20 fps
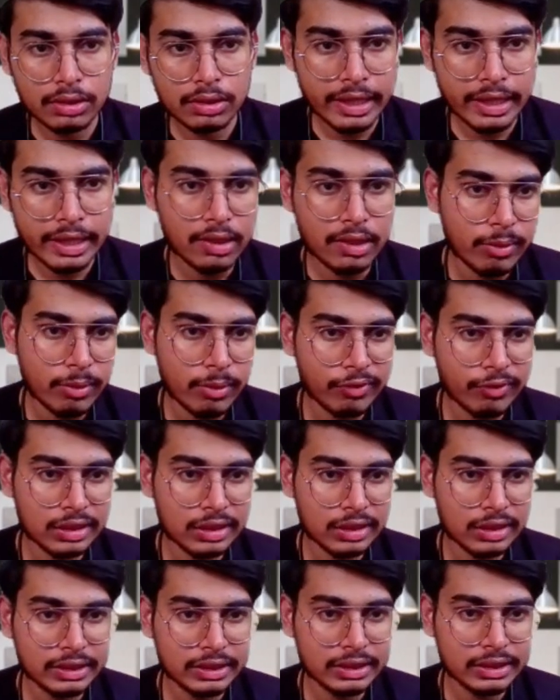Here we
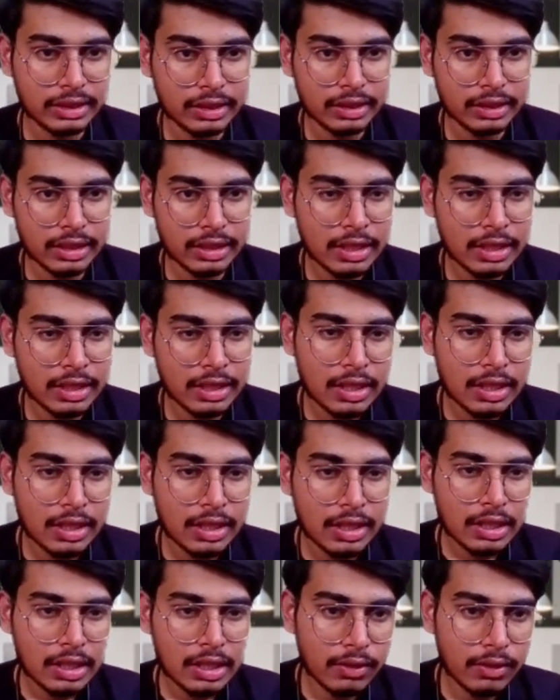take last,
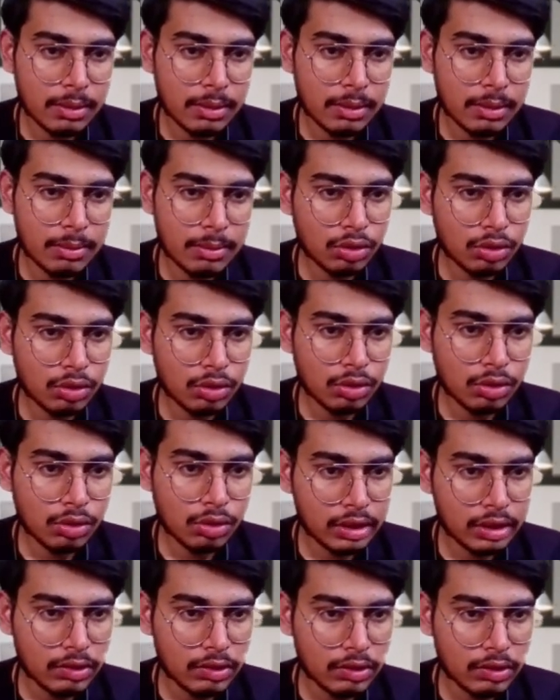like we first
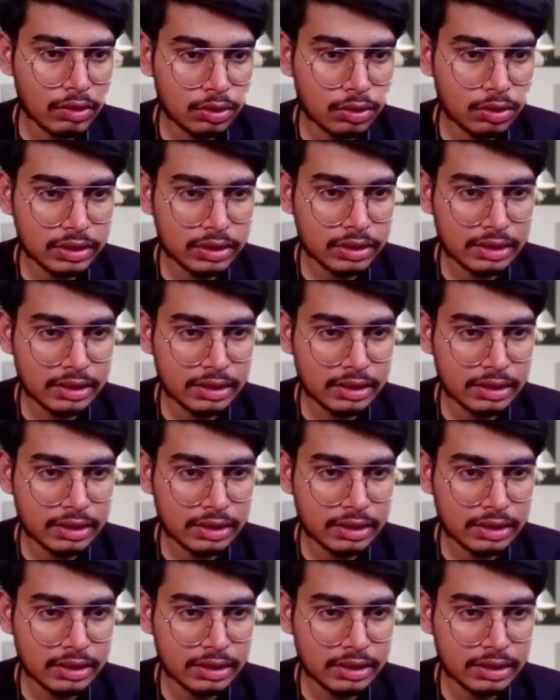enter it